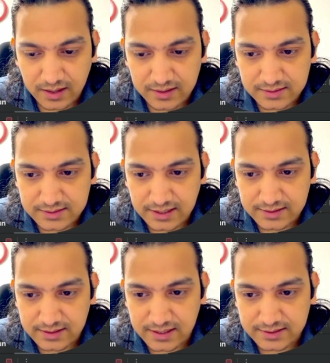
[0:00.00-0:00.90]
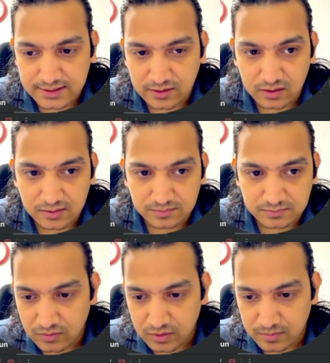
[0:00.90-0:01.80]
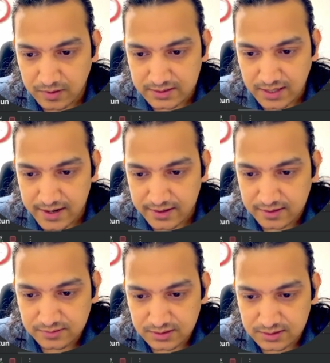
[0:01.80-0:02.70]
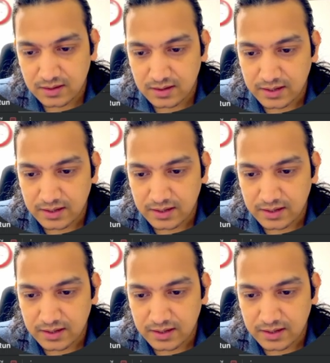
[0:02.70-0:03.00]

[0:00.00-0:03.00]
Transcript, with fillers: and inside LazyColumn we'll pass items